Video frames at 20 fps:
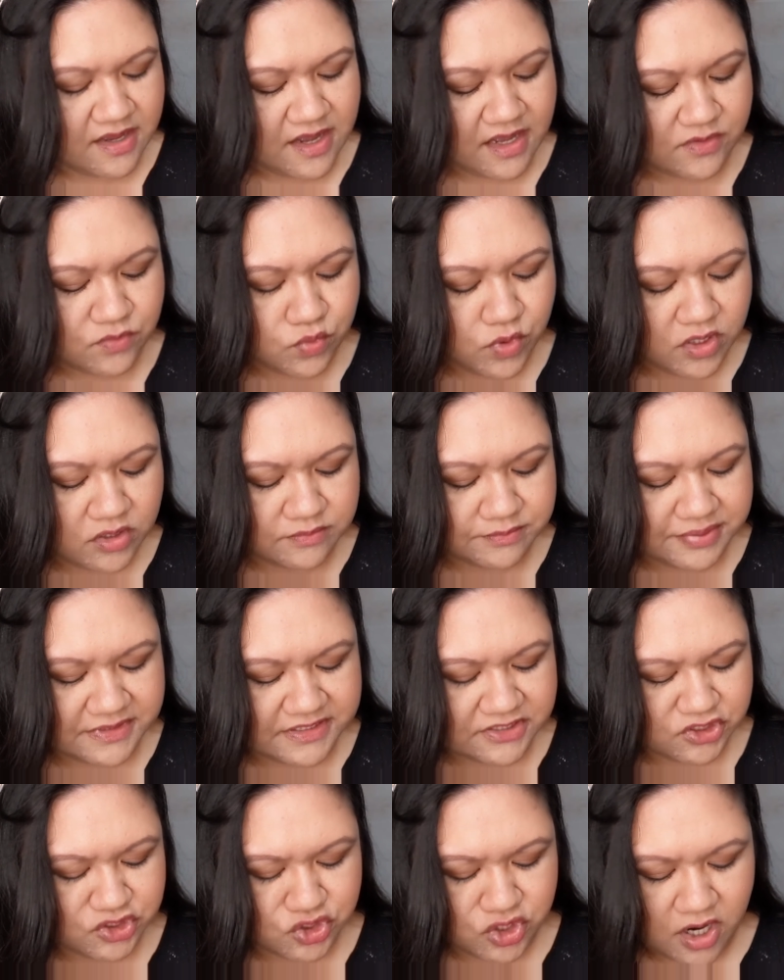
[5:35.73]
I won't
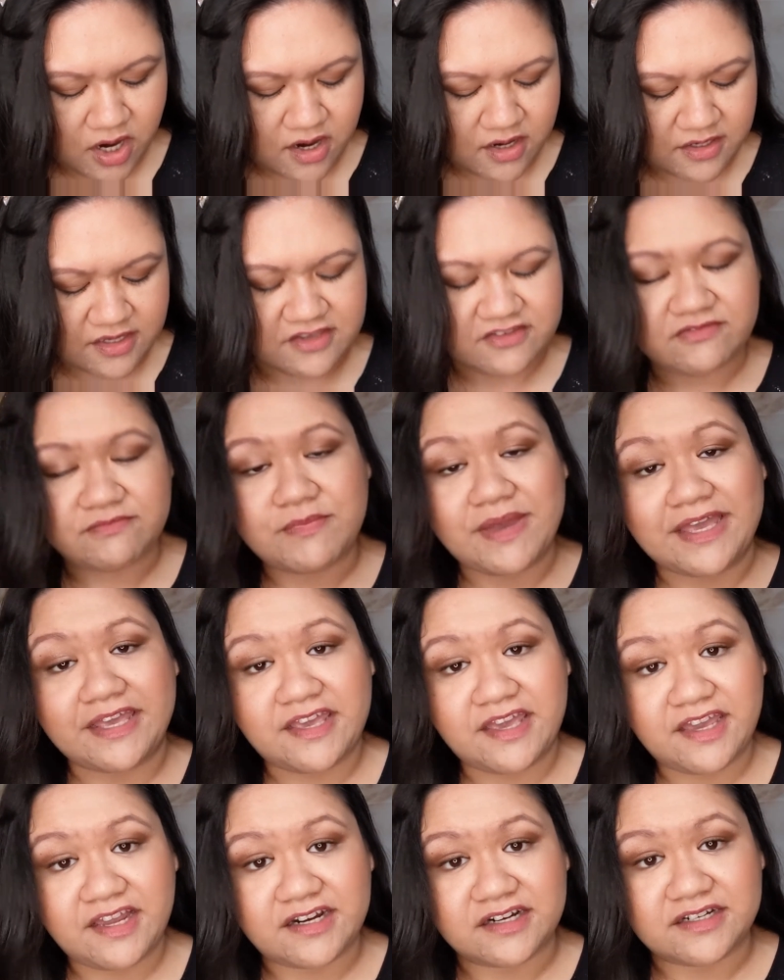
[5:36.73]
be strong if my
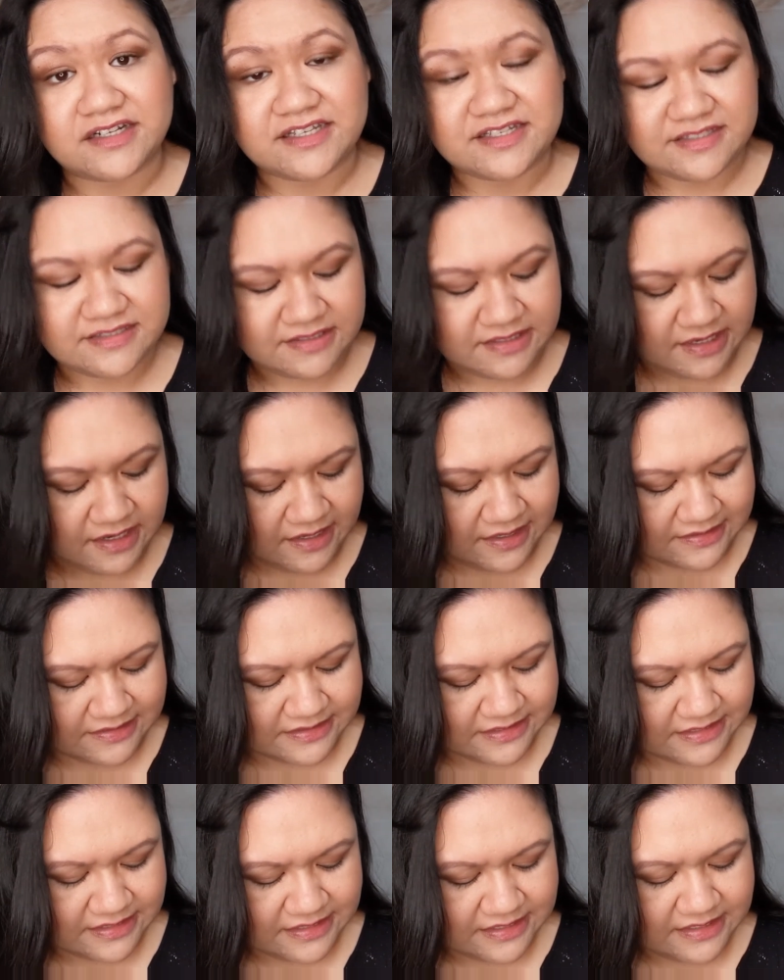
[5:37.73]
hair is
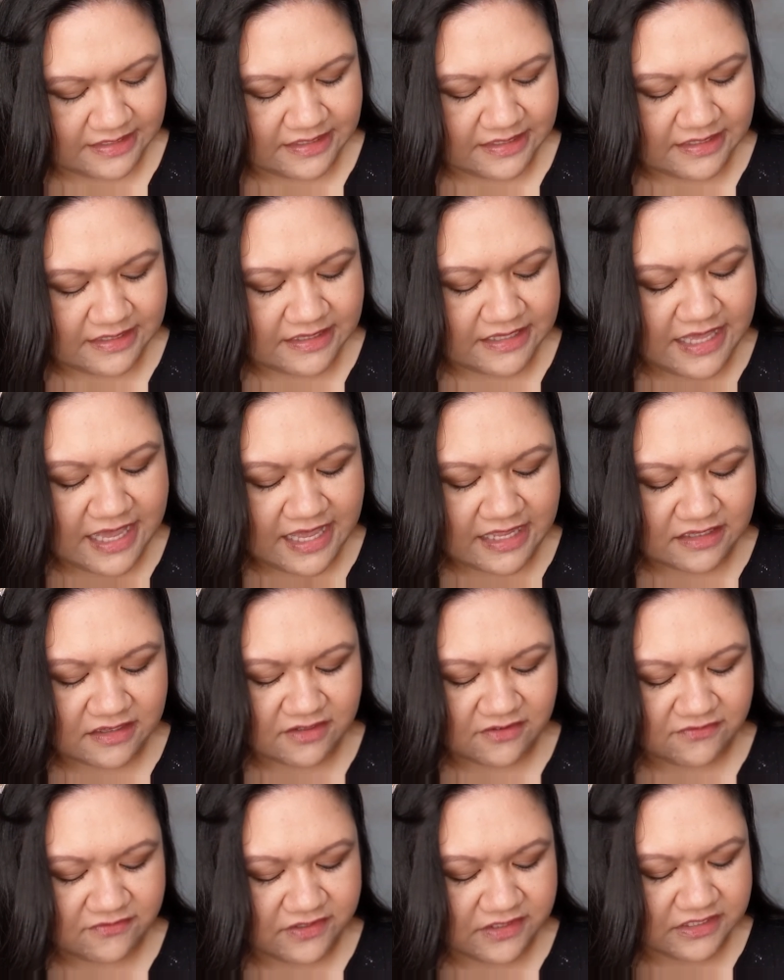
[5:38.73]
cut. Then
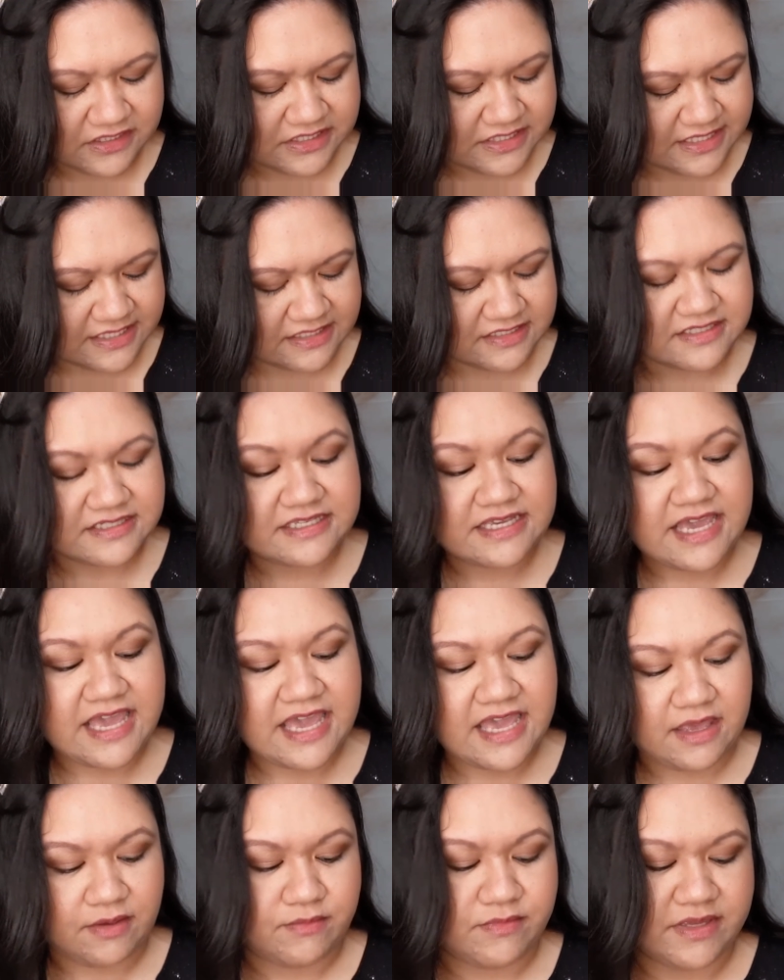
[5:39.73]
the Philistines
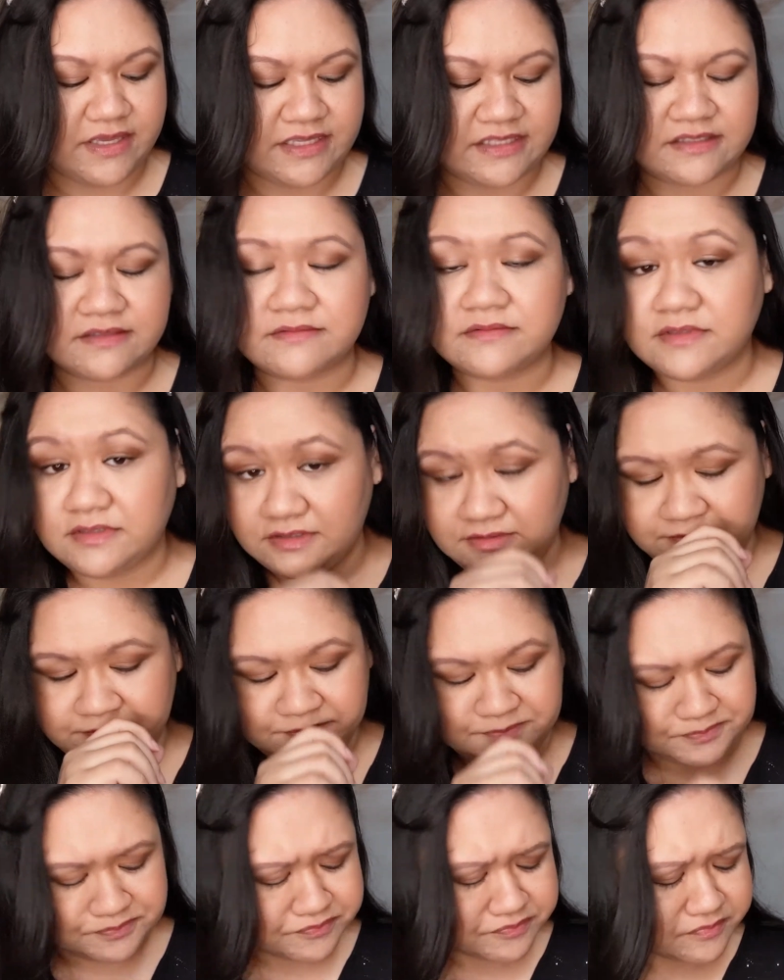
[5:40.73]
came and
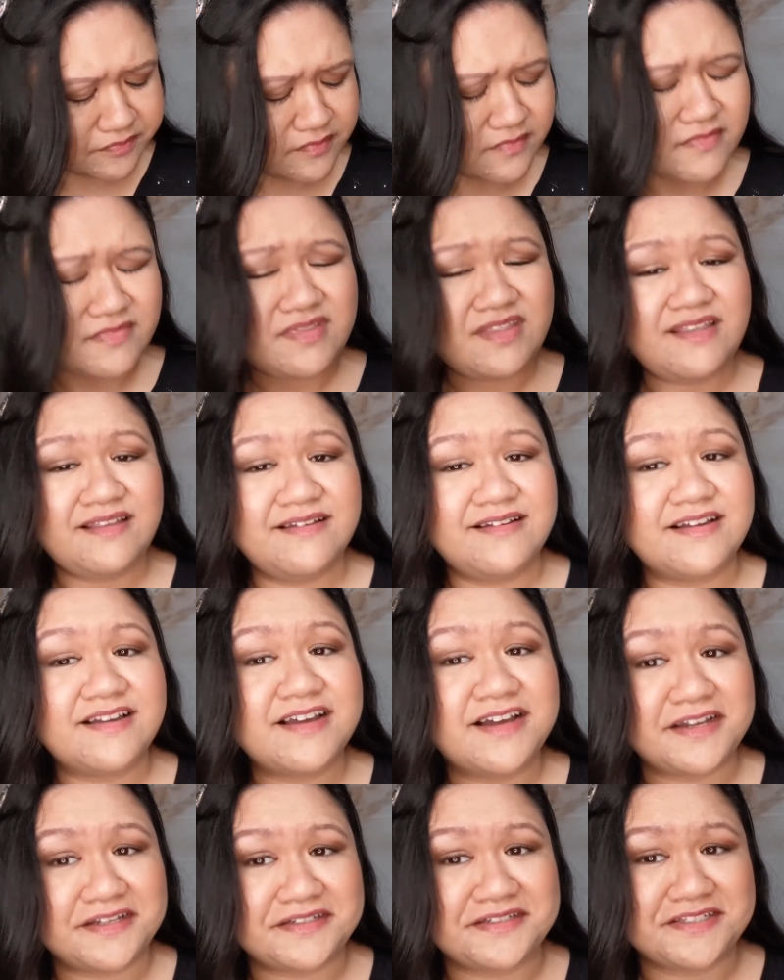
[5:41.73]

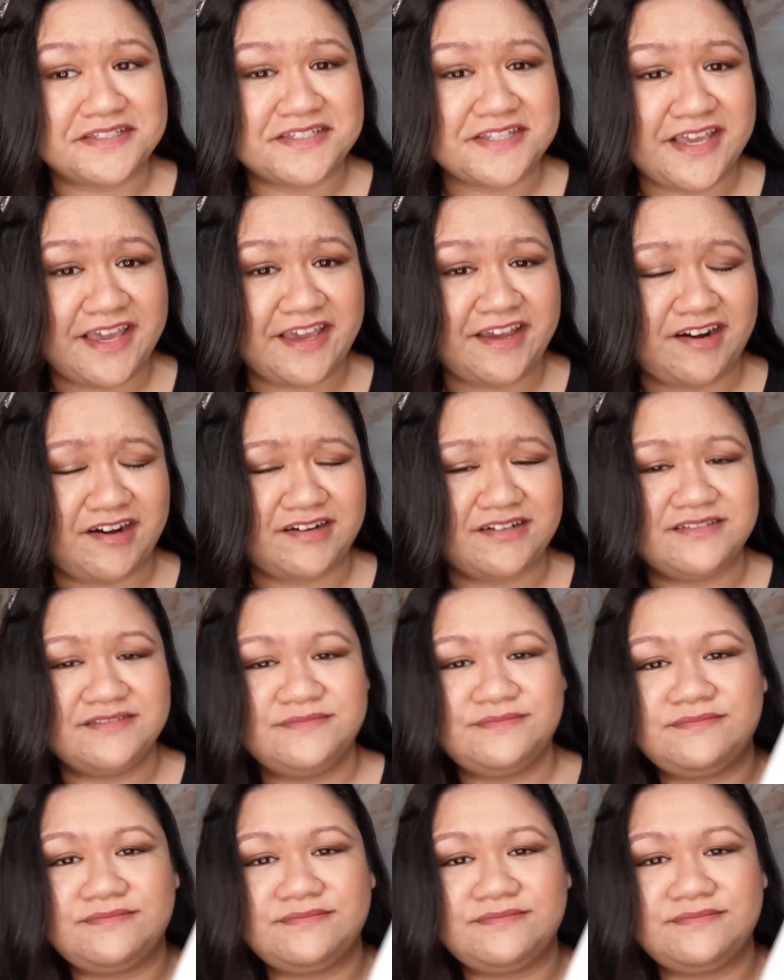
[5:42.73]
cut his hair.